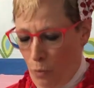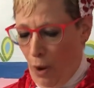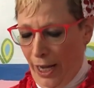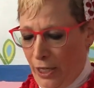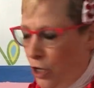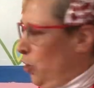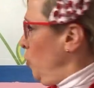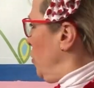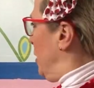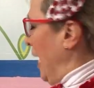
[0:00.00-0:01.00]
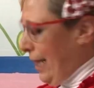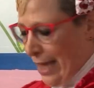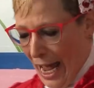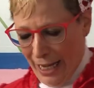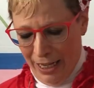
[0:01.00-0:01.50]
What? Who said
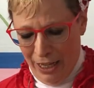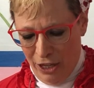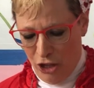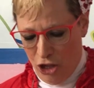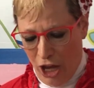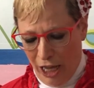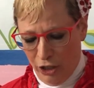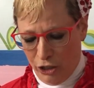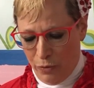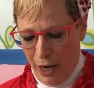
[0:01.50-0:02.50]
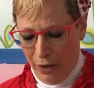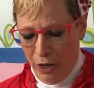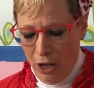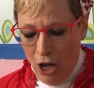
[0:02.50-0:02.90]
that? The child looked around.